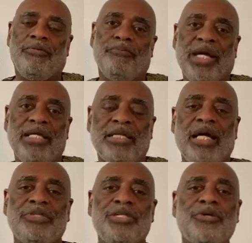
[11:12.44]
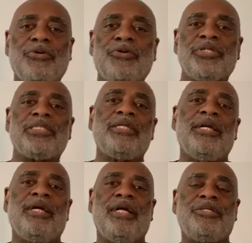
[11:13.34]
Many times in the Course,
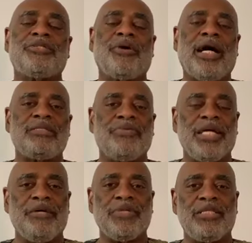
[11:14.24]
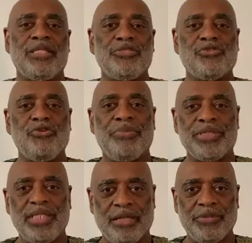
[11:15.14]
it describes forgiveness as true
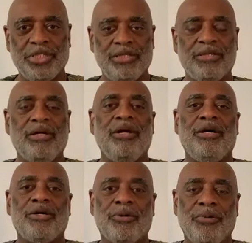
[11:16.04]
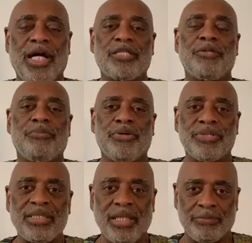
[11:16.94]
perception, correct
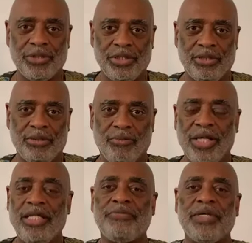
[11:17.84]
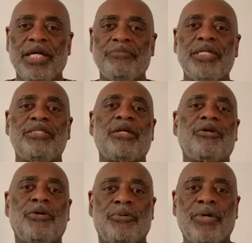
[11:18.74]
perception. What is forgiveness?
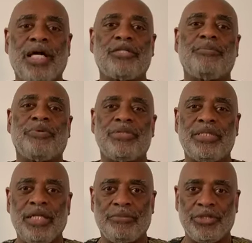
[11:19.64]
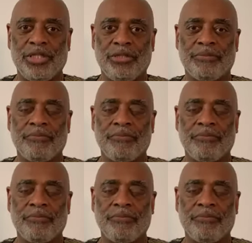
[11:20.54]
Correct perception.